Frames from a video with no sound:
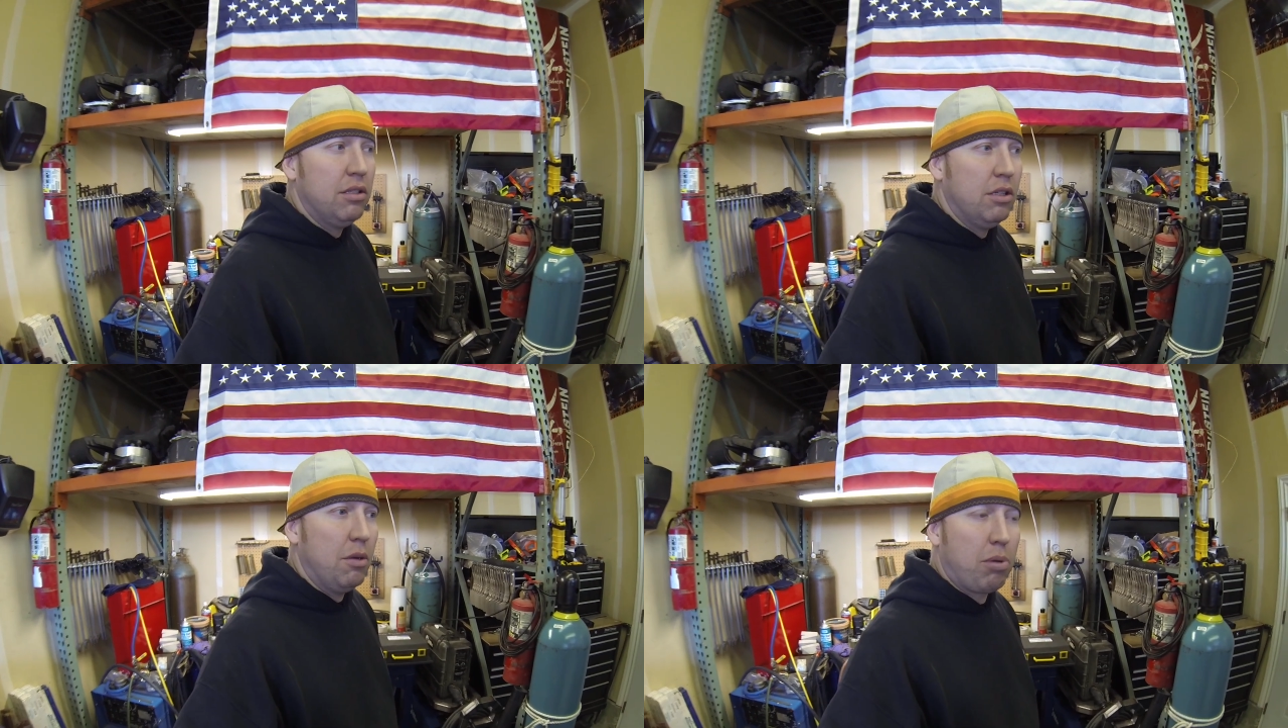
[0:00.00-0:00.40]

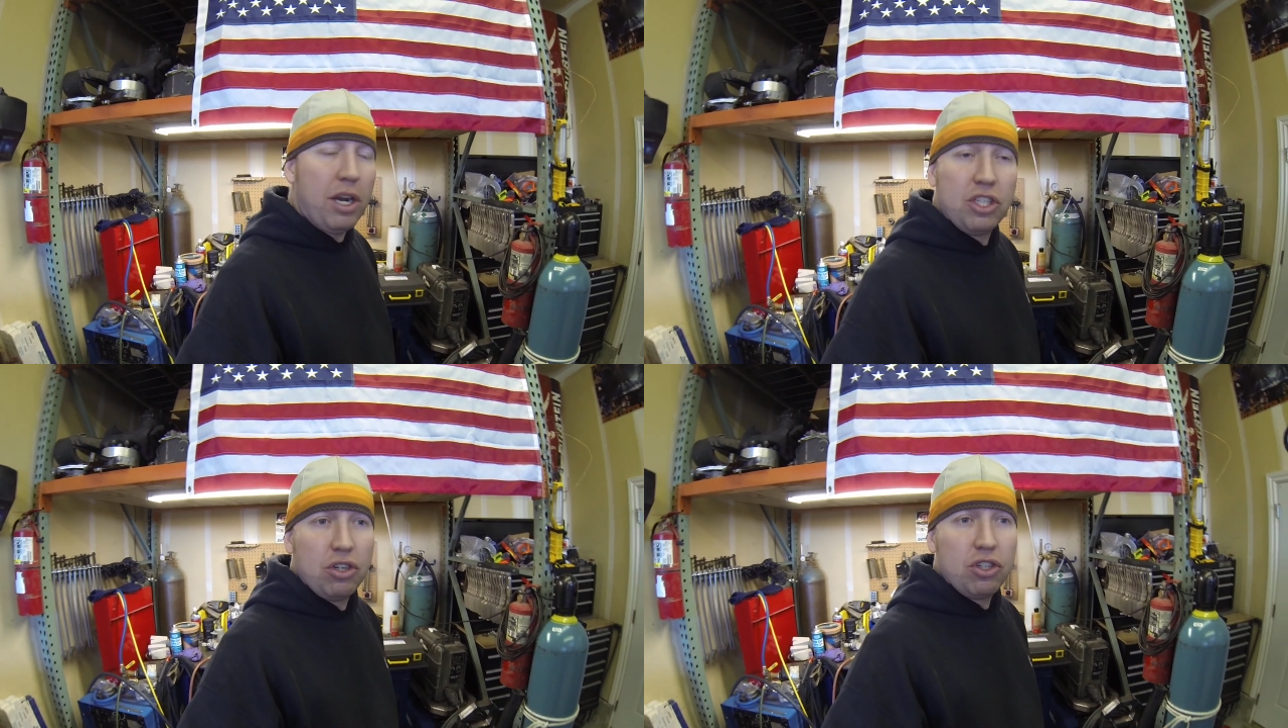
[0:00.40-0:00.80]

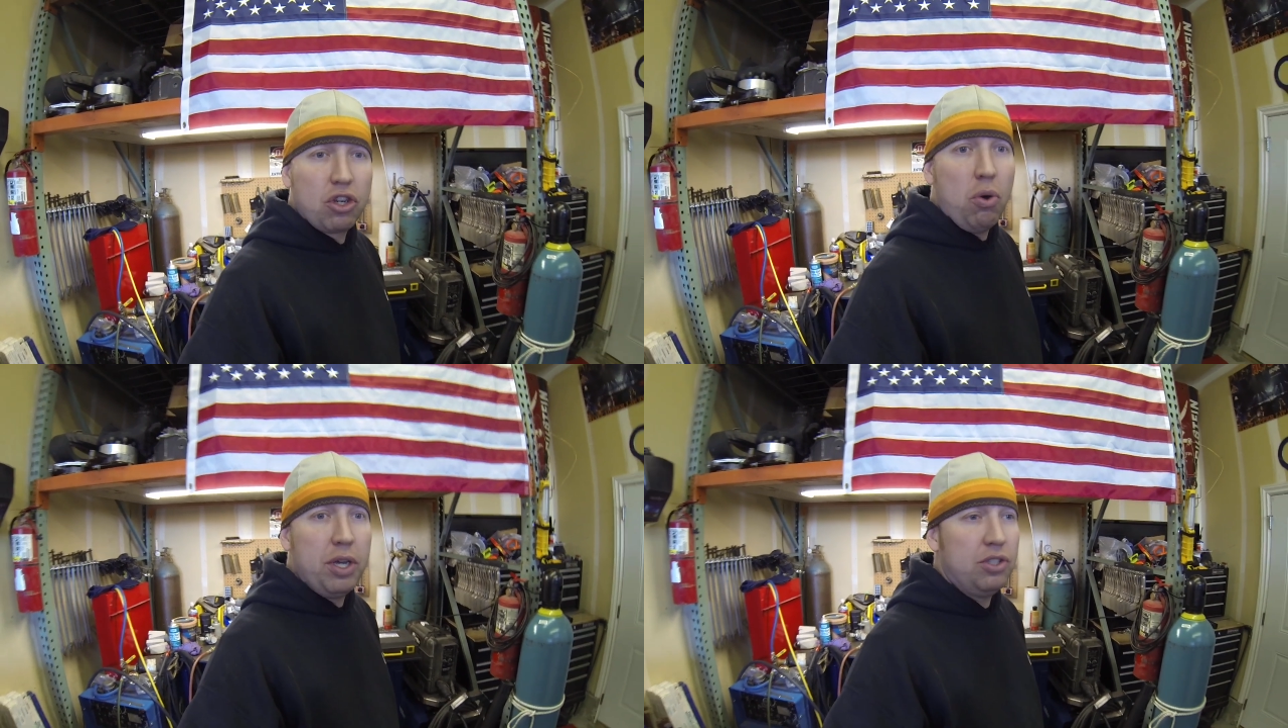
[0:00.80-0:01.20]
pressure is
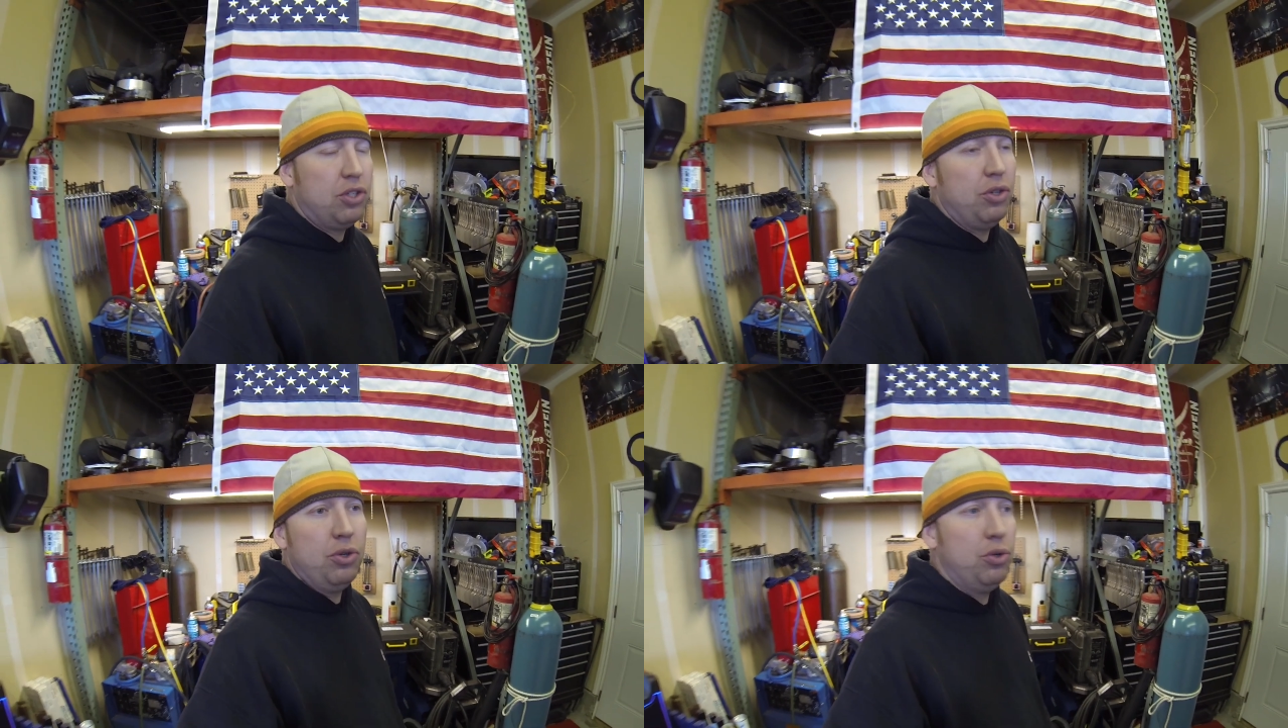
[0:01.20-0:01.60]
going
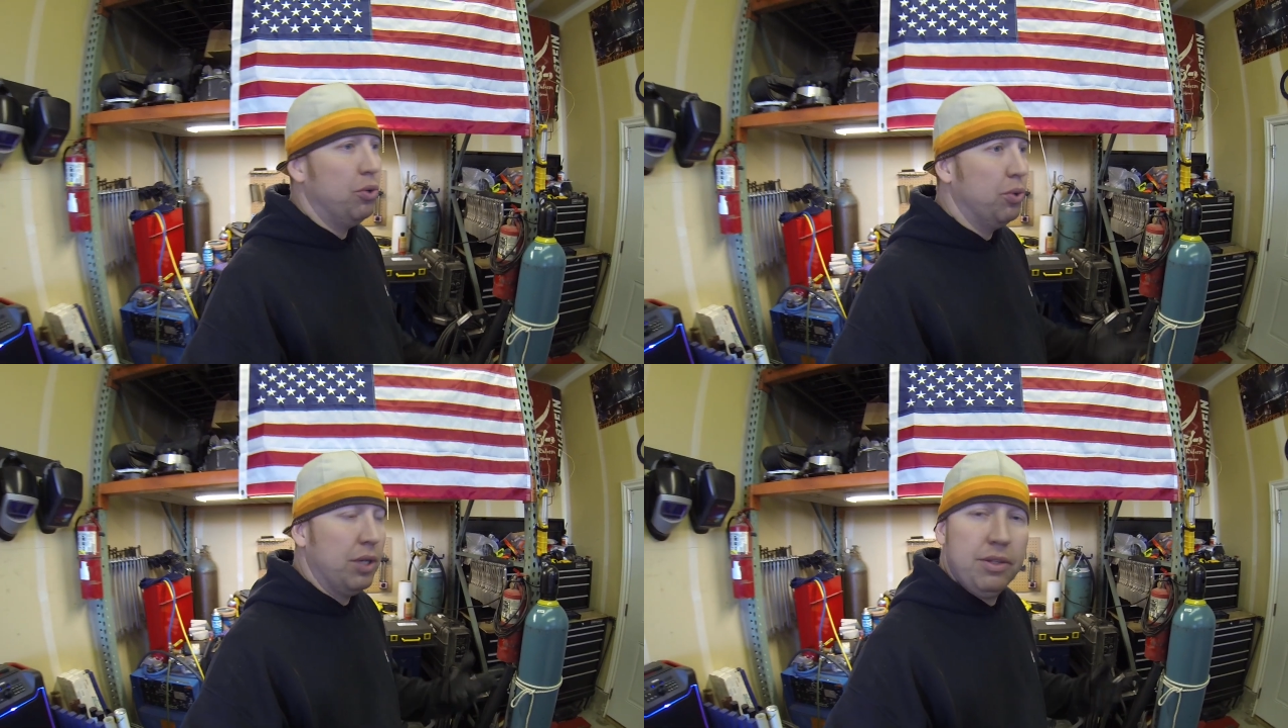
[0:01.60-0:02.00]

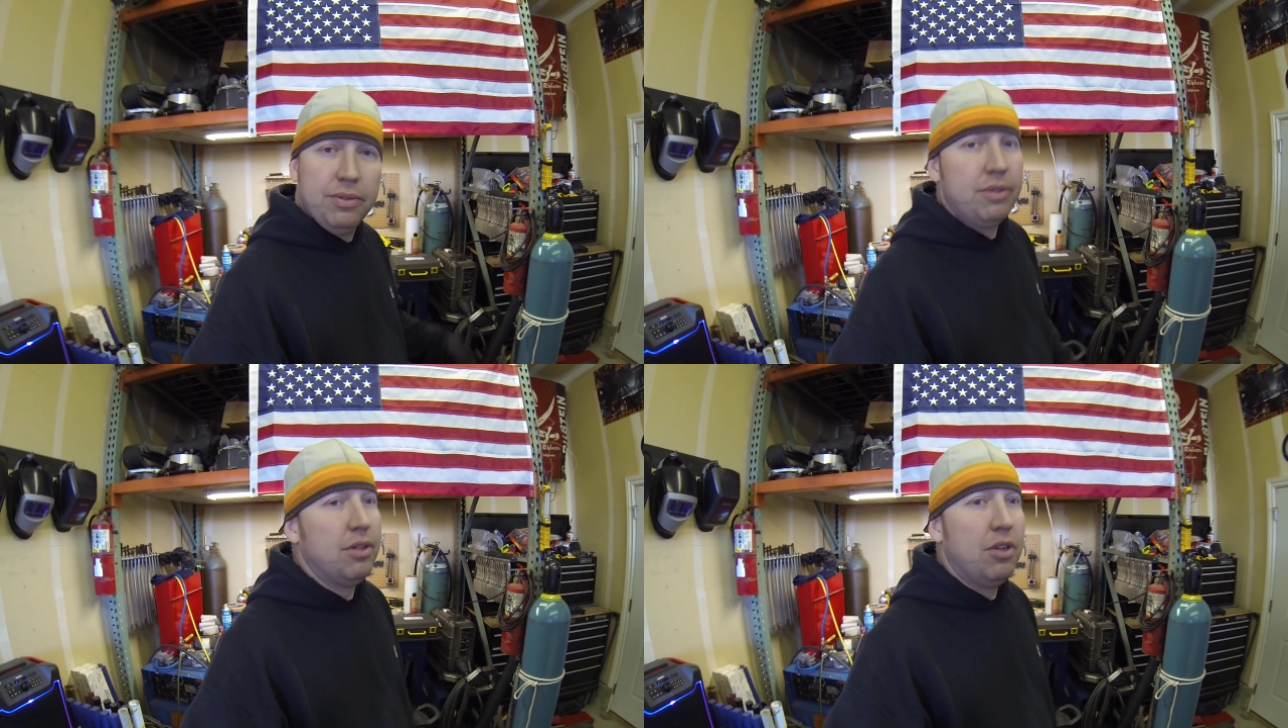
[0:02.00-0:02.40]
to
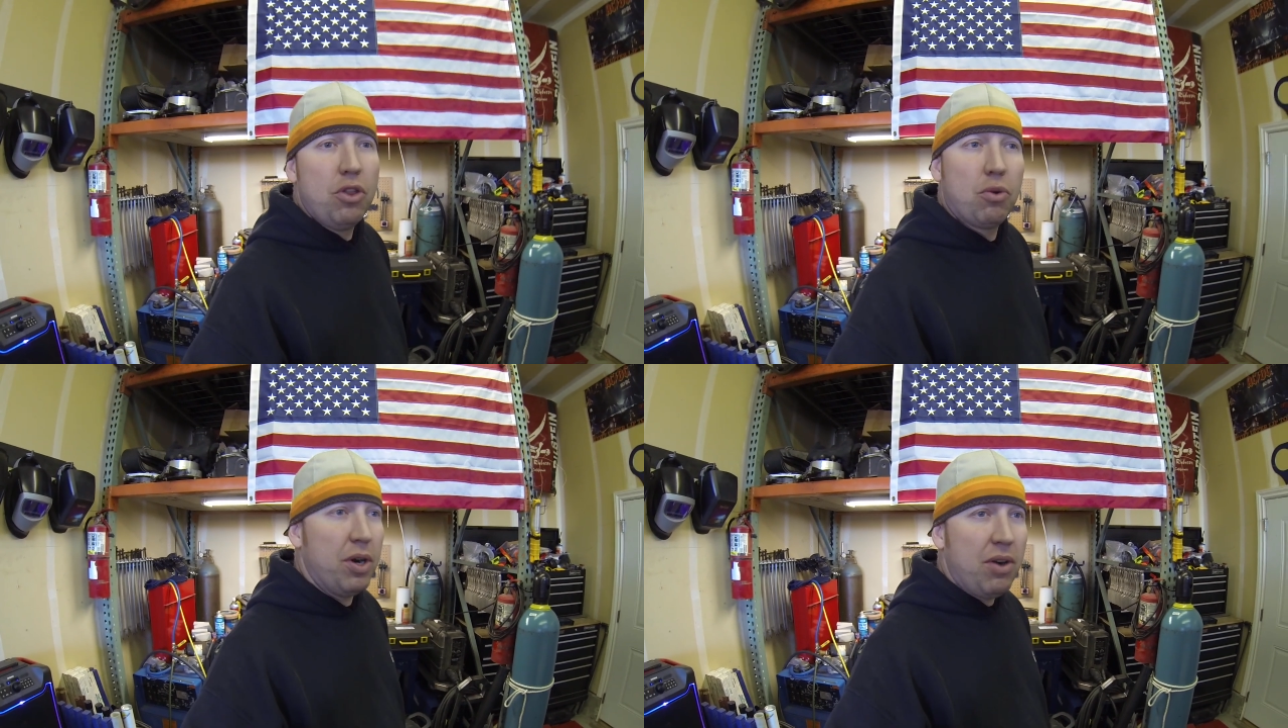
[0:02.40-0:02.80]

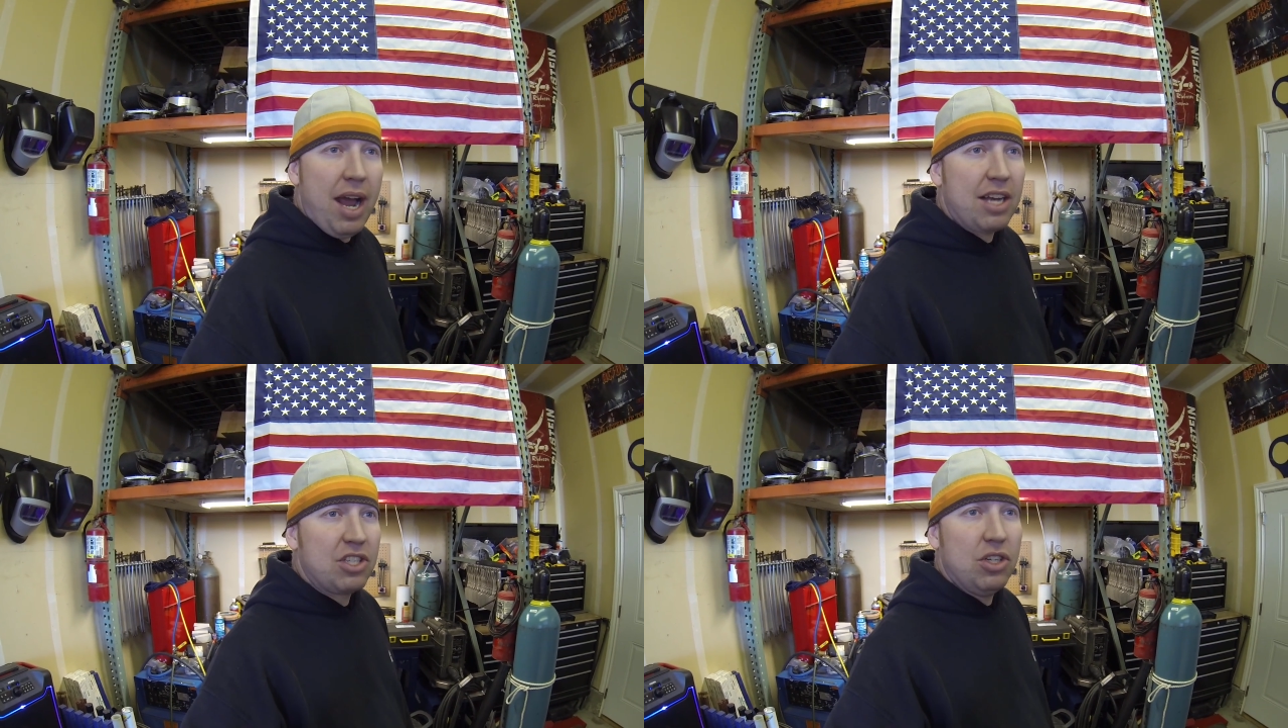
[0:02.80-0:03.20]
the rear
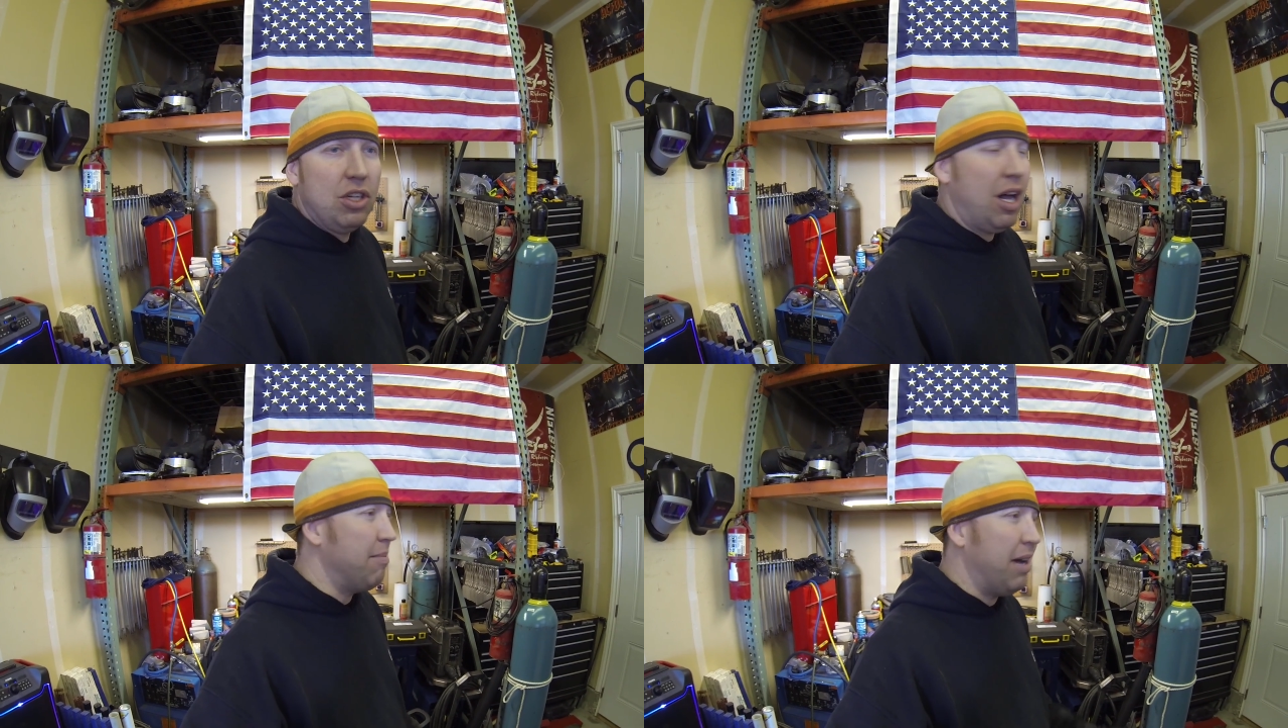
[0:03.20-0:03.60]
axle.
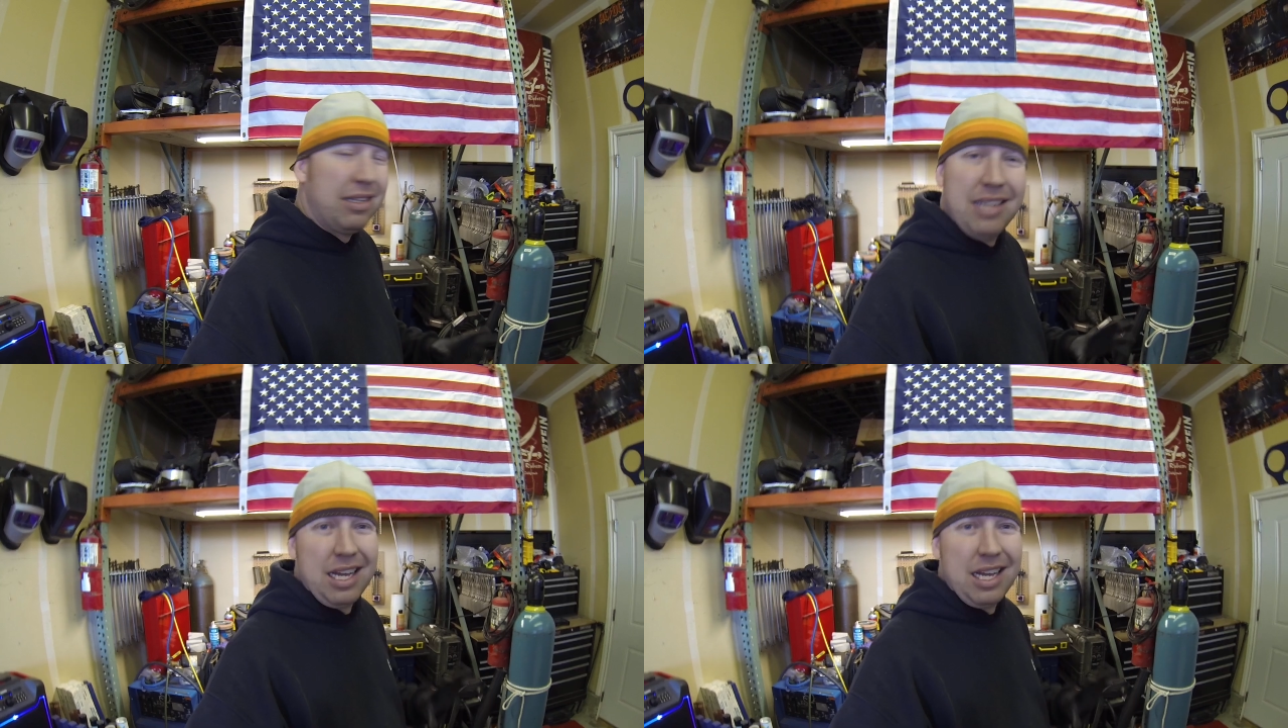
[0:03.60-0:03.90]
I'm not exactly